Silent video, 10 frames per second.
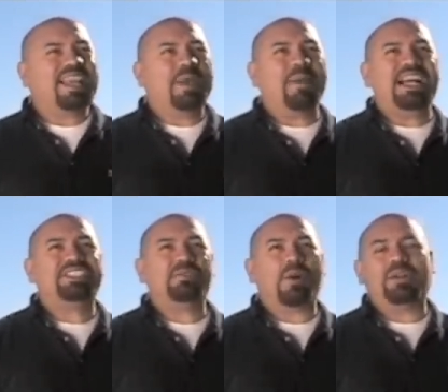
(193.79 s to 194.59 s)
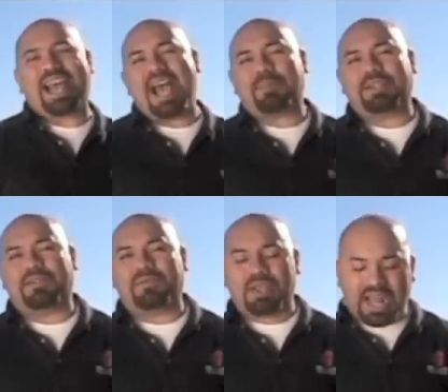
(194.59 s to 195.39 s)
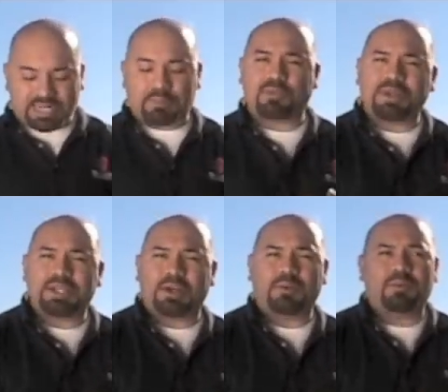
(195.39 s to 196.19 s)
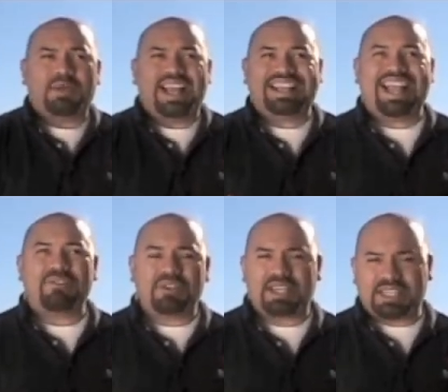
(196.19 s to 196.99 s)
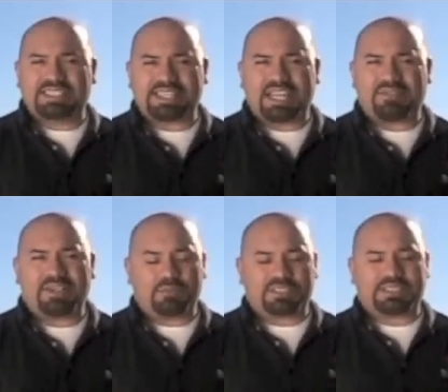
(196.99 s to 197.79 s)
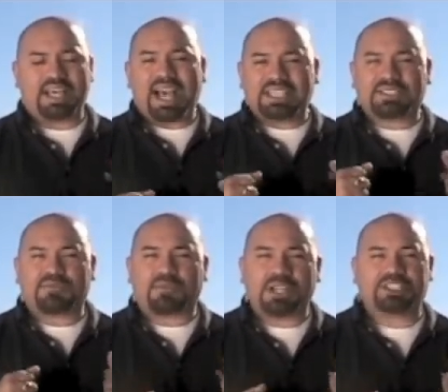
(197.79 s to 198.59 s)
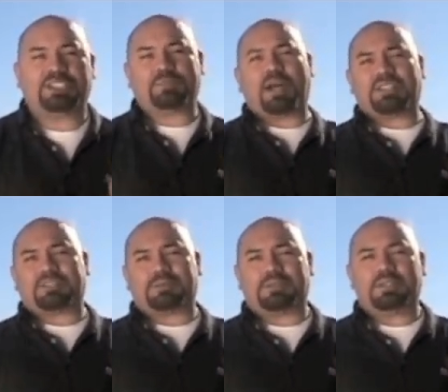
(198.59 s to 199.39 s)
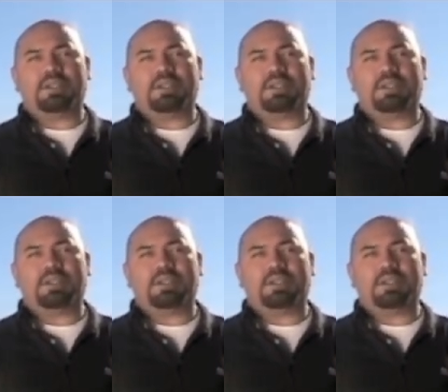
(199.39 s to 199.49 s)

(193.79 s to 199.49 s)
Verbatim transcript: Imagine what would happen if we had a burrito and everything inside of it was as fresh as possible